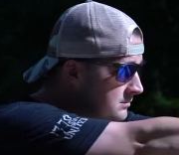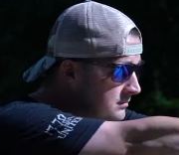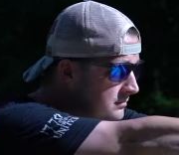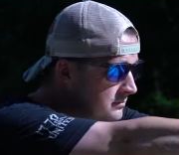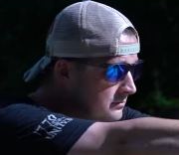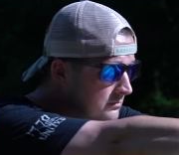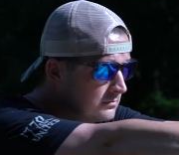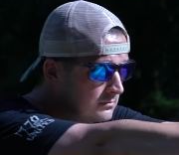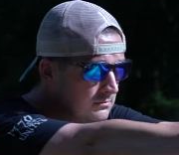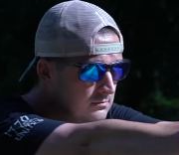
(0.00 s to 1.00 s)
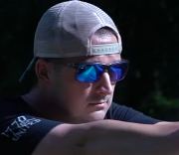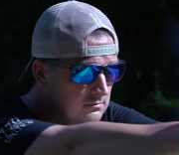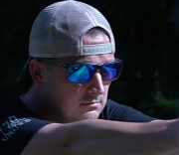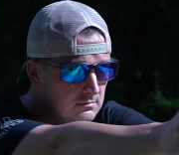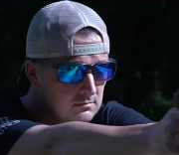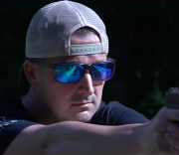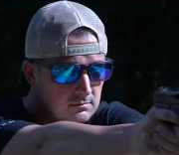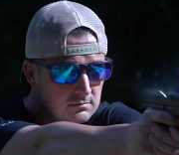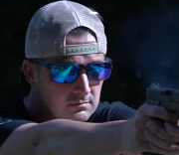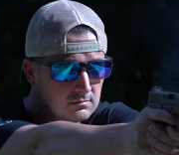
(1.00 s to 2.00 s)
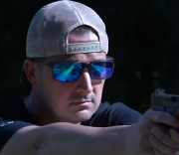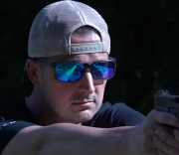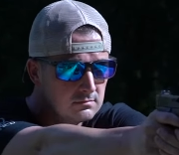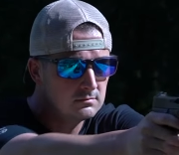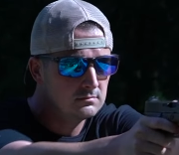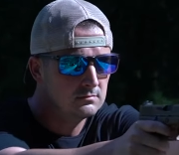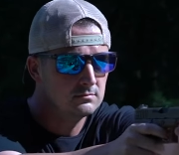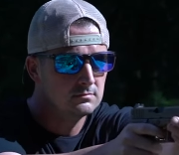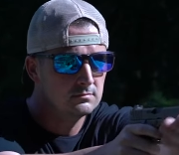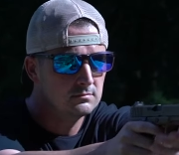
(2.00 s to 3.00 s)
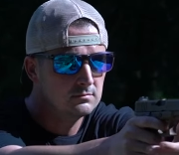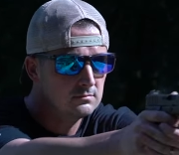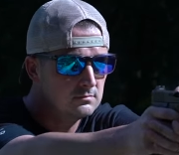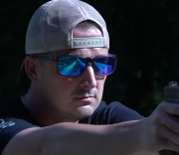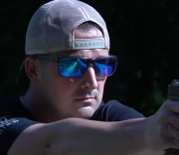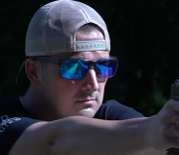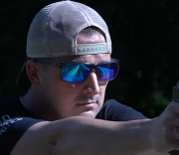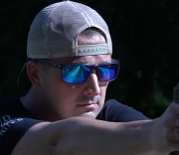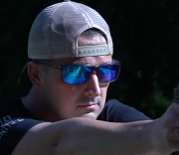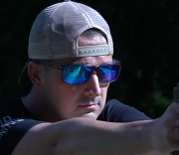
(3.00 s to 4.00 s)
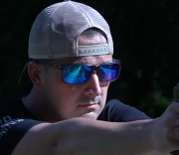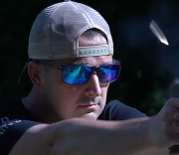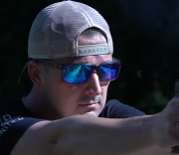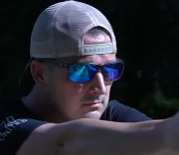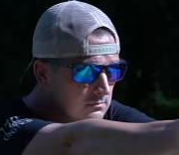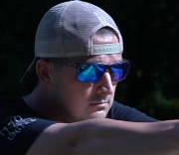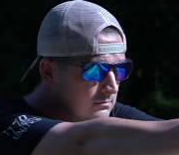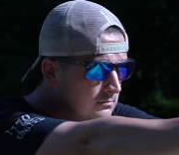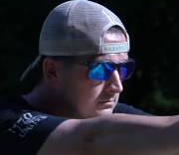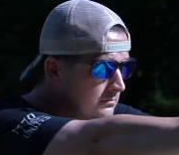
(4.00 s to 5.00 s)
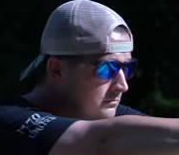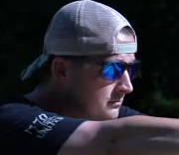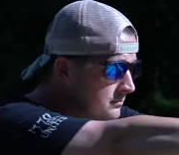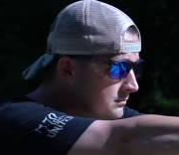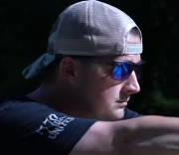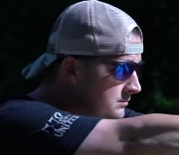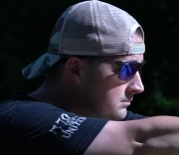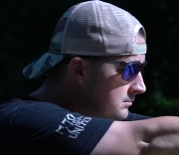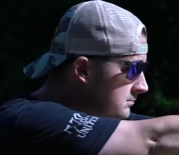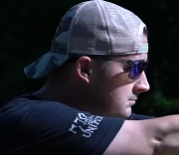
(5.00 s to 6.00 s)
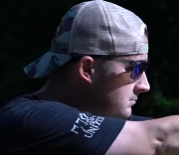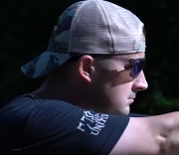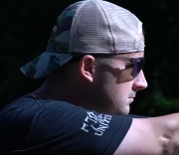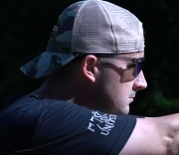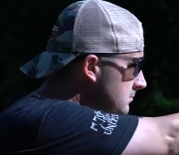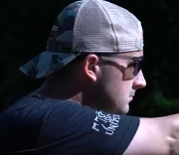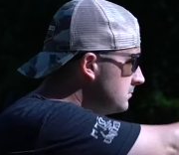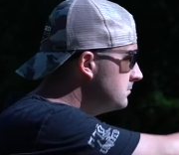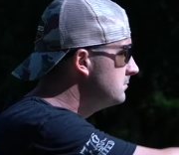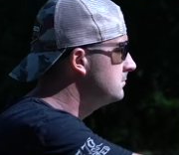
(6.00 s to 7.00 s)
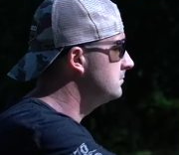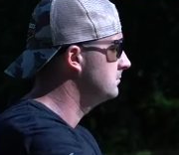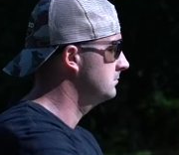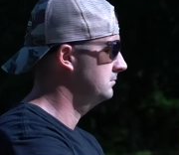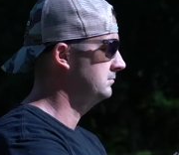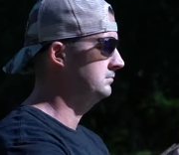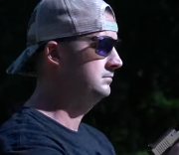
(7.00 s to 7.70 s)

Nobody speaks.